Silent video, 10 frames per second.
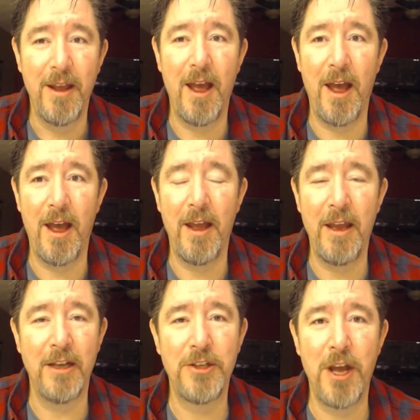
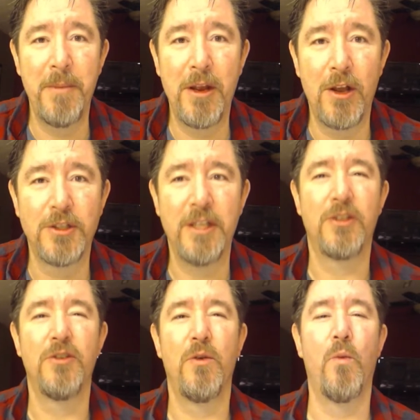And it's not because
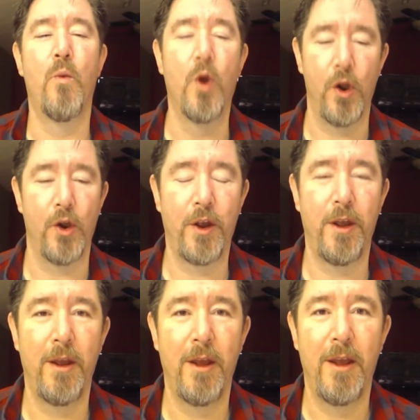it's work.
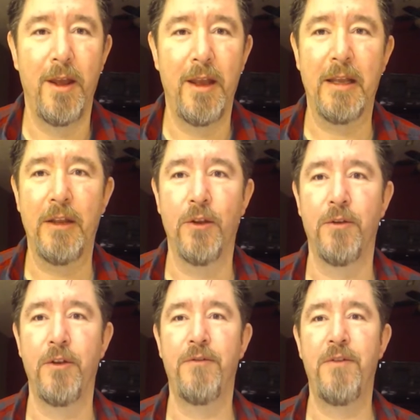
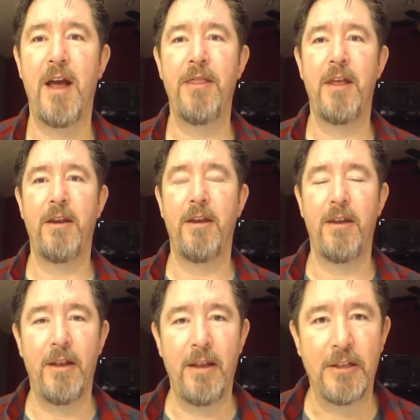You'll find that
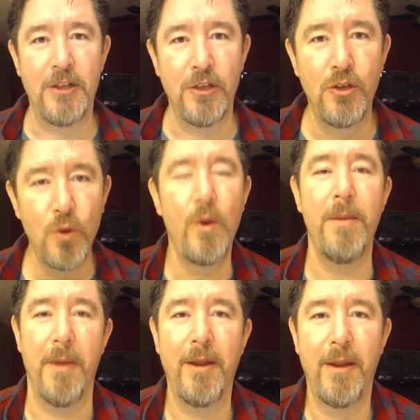it's
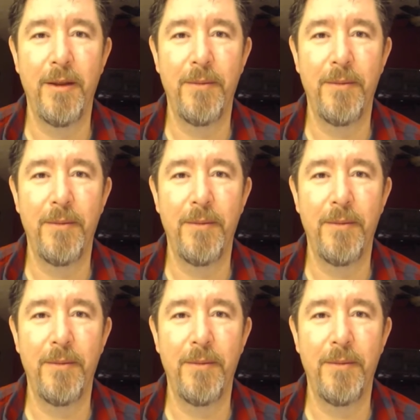enjoyment.